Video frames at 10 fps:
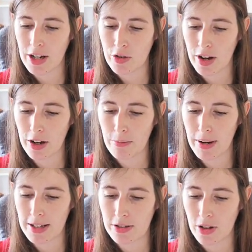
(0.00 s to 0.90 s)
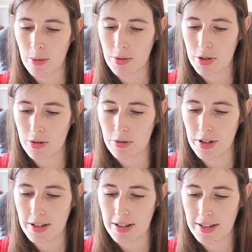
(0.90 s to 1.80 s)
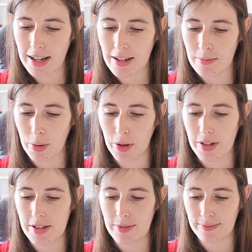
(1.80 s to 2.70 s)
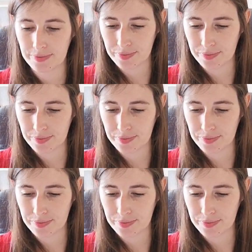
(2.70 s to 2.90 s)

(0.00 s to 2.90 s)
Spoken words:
I trailed my stop to this second point.